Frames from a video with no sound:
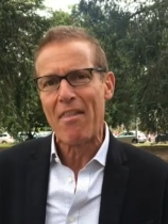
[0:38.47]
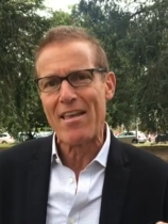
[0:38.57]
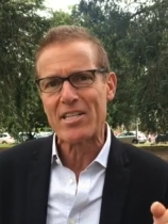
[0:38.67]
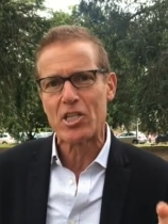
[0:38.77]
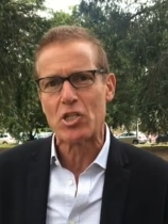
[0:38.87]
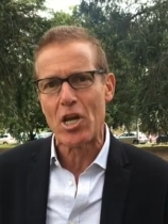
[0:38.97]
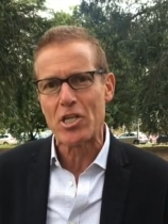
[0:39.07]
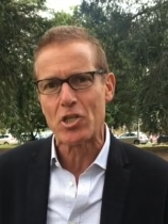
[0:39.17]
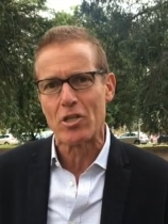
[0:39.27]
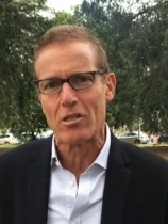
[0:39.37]
and their
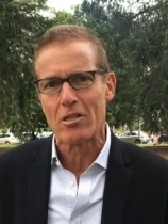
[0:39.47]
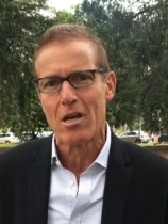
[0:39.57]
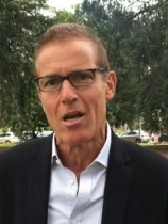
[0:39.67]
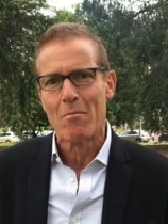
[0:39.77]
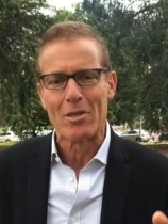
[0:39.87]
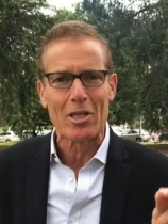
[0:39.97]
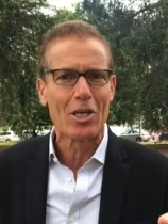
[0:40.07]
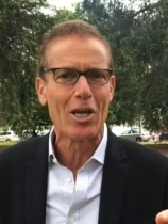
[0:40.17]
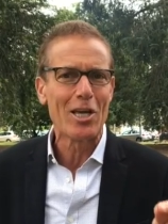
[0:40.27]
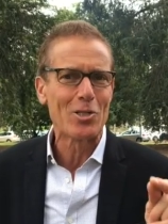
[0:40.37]
suggestions. But the
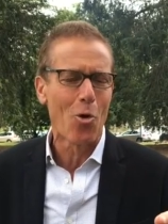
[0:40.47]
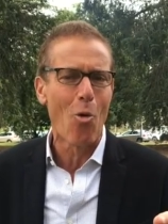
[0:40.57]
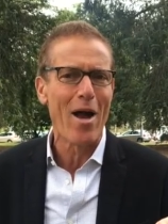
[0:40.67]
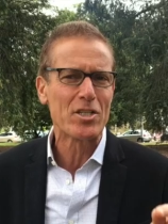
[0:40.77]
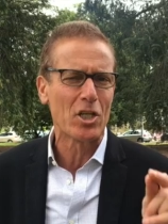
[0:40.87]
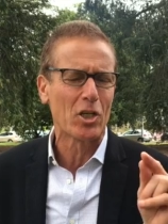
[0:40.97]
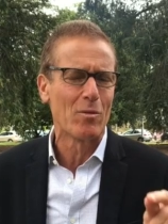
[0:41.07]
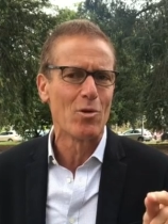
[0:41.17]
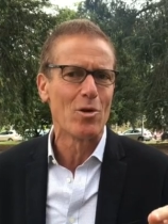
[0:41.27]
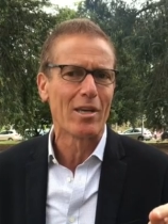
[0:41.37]
key is always to
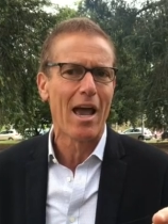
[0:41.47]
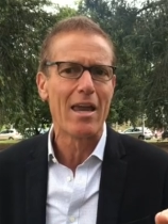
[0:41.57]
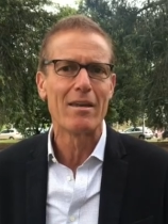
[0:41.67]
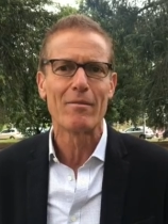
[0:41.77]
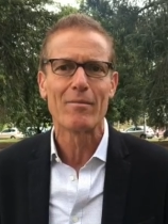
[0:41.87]
communicate.